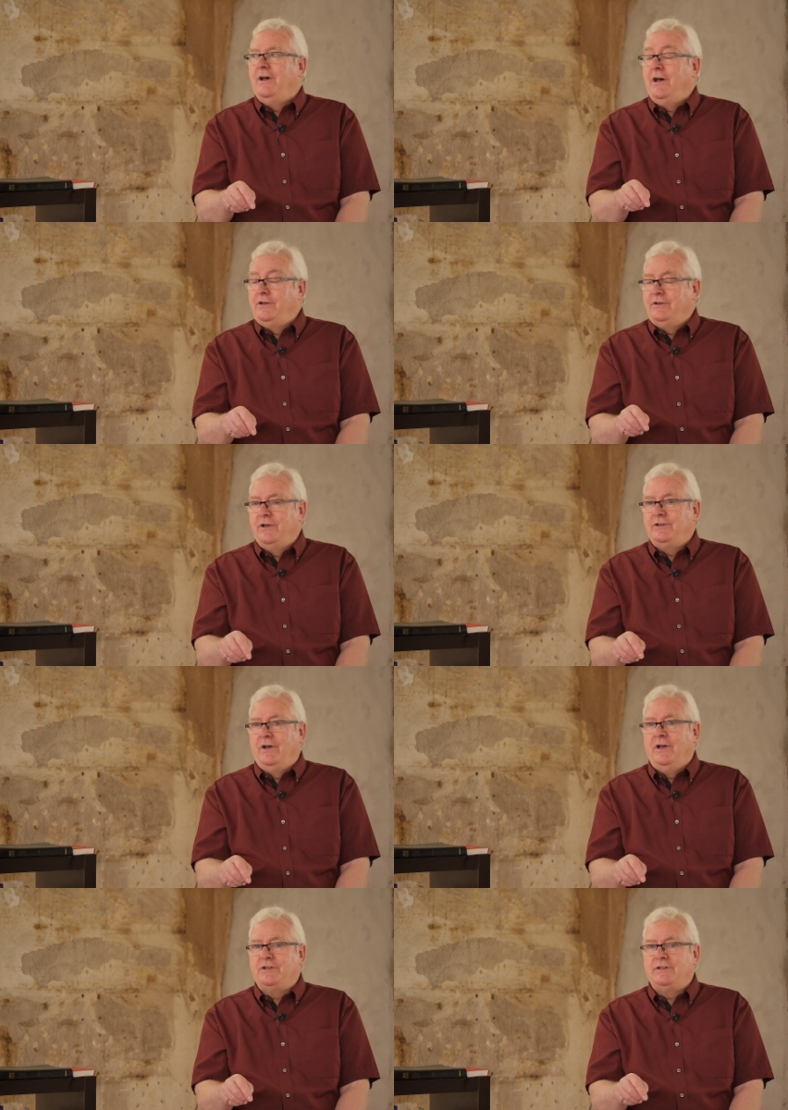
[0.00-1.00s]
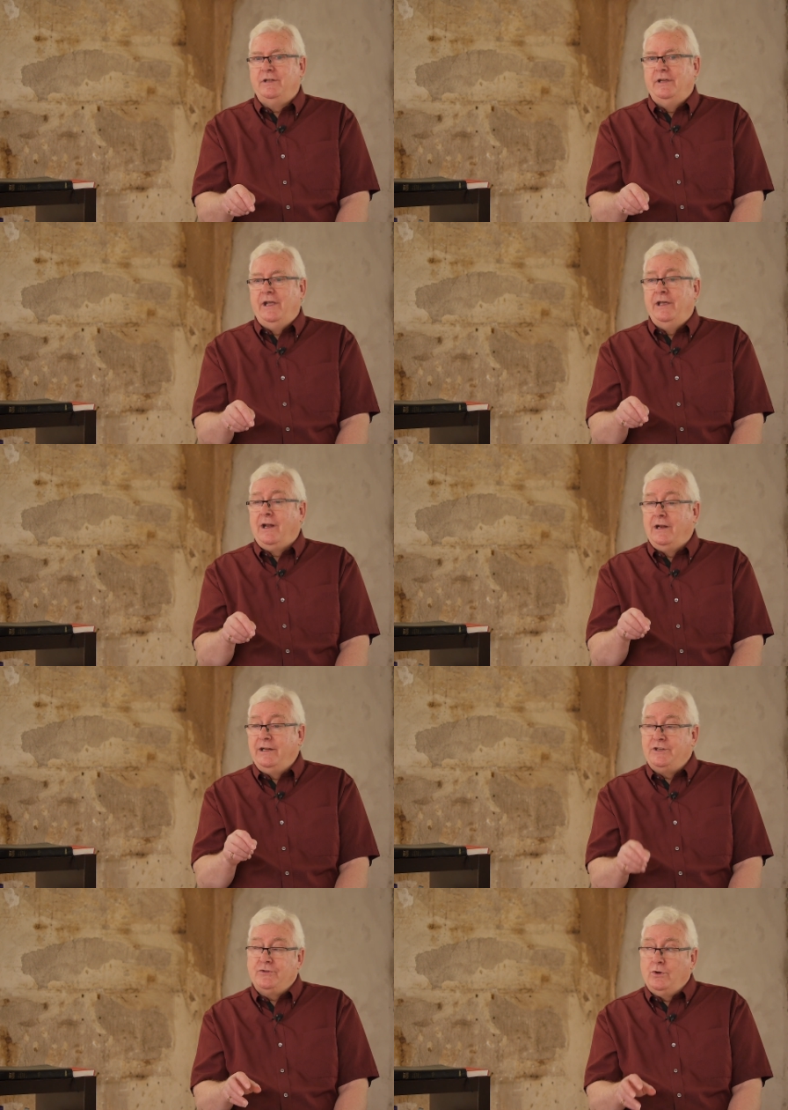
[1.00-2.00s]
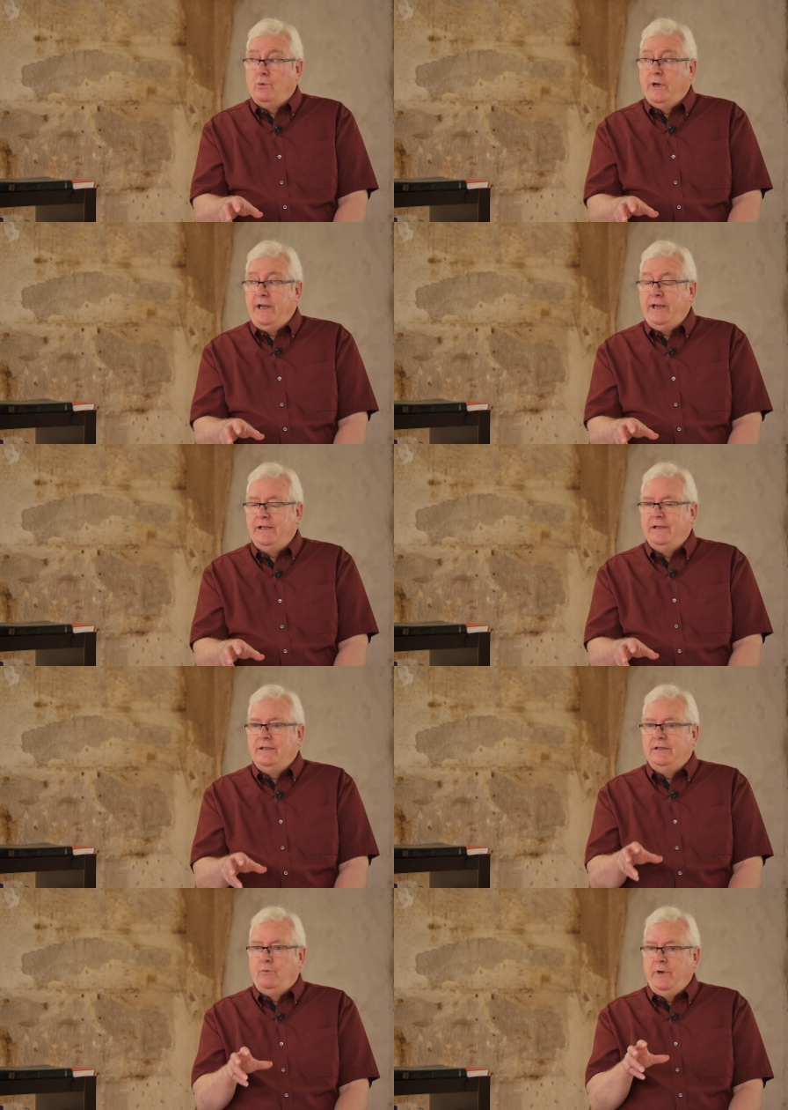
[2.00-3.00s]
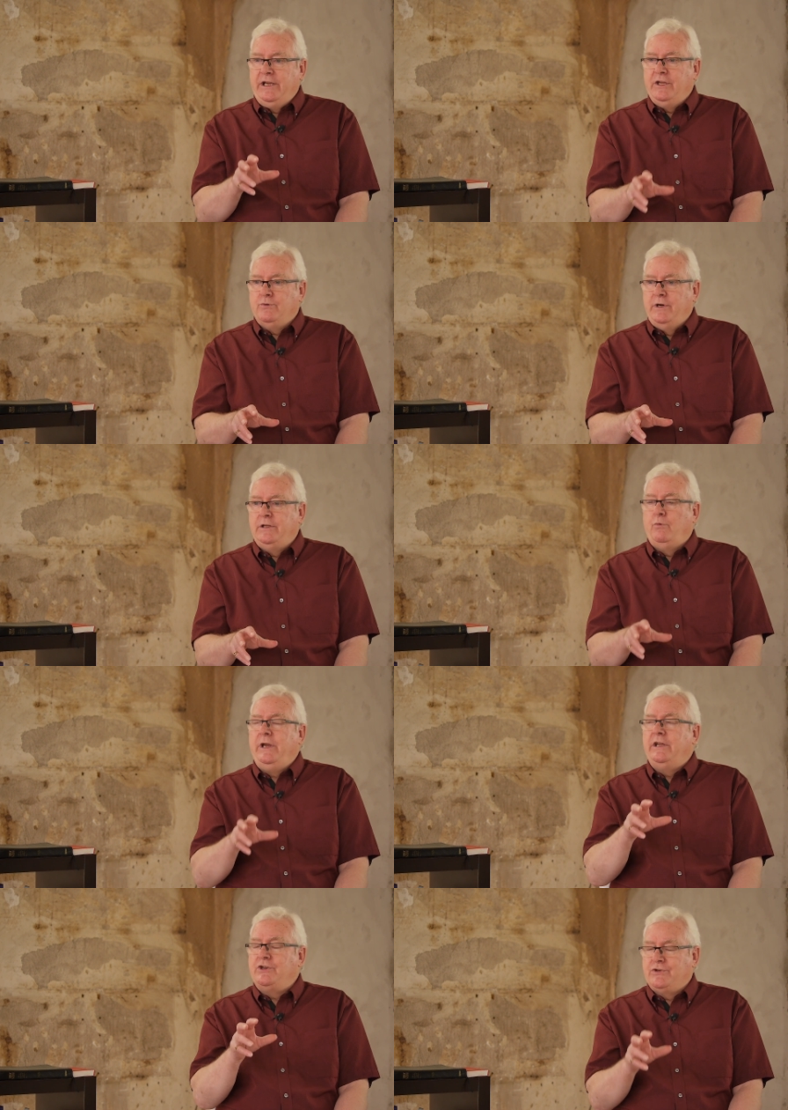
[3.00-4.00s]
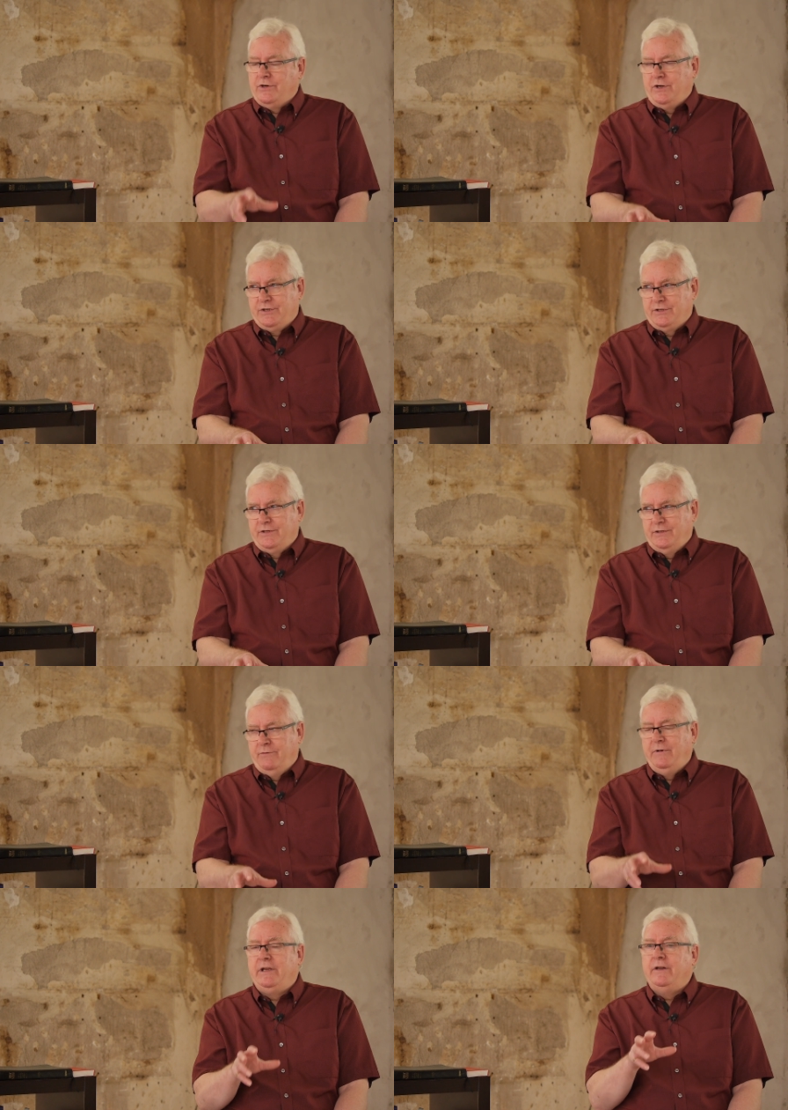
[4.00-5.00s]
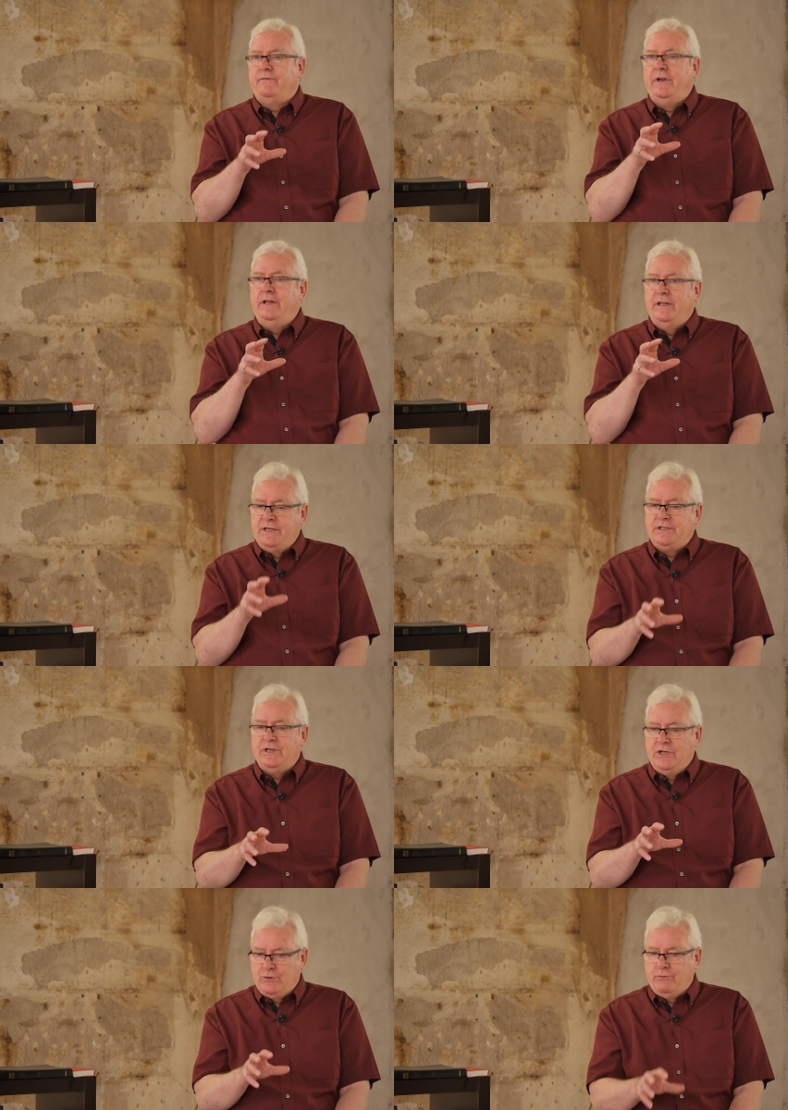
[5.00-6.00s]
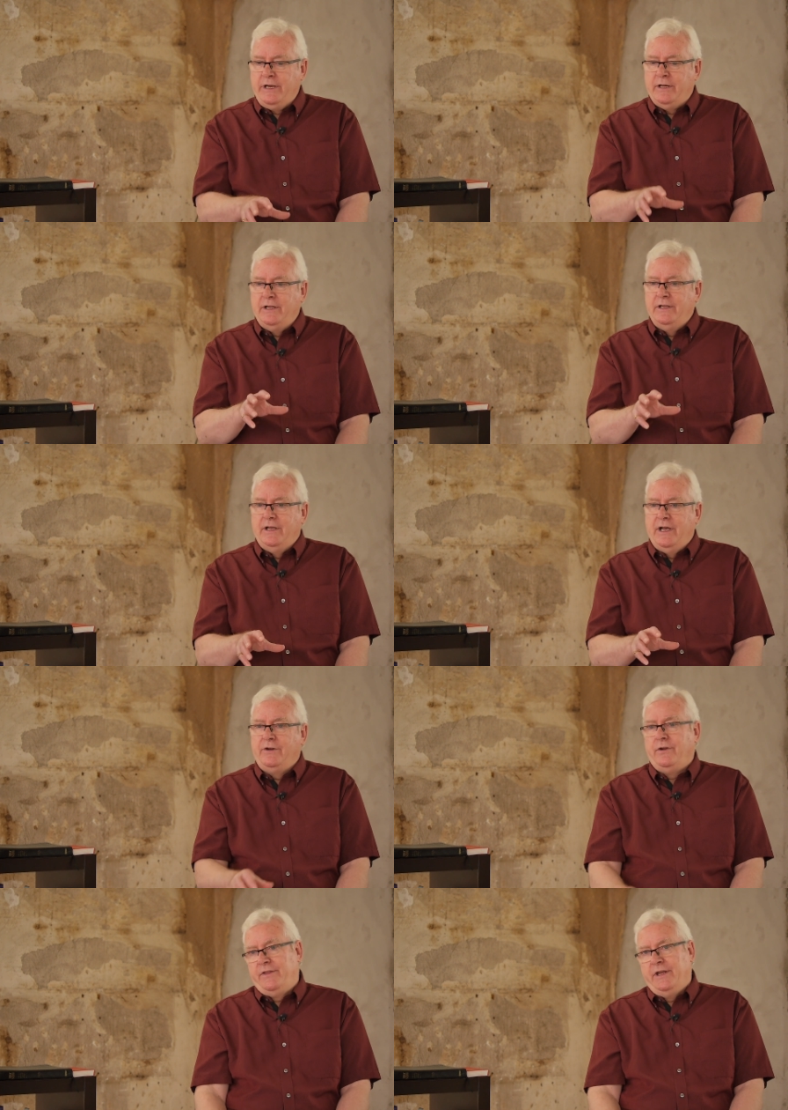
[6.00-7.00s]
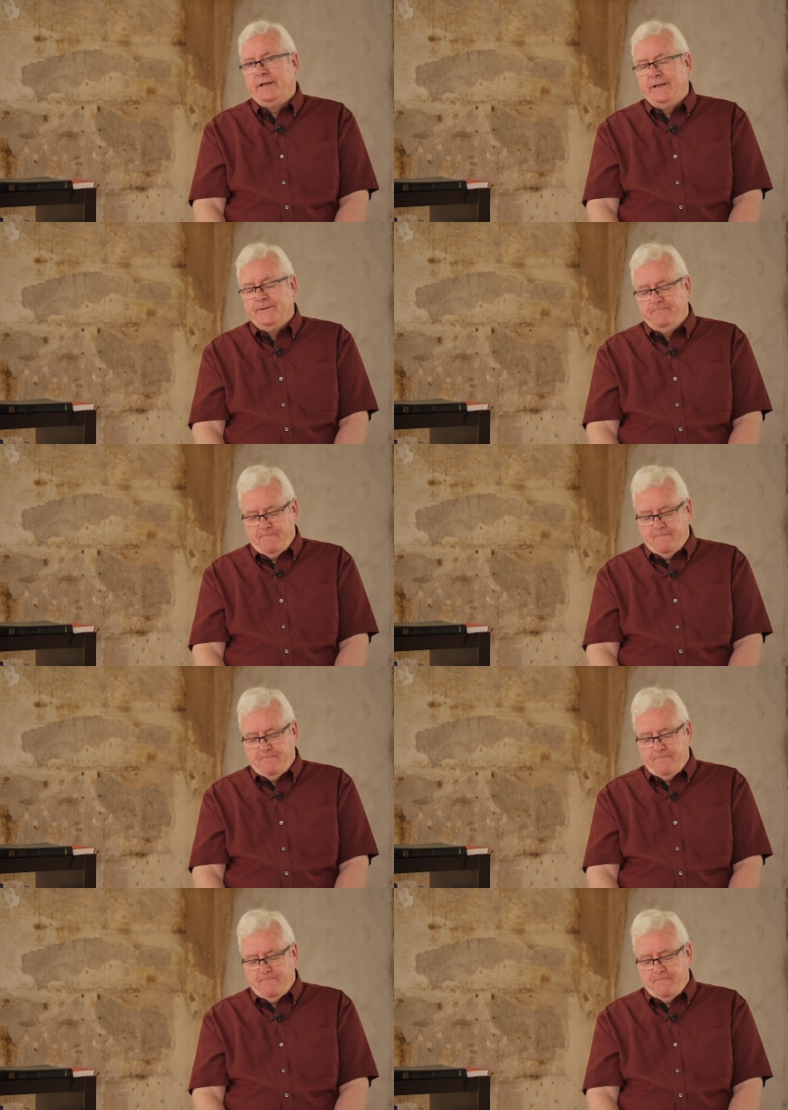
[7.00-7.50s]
handed down to us in a literal way that we could read, that we could trust, that we could feel this is real and authentic.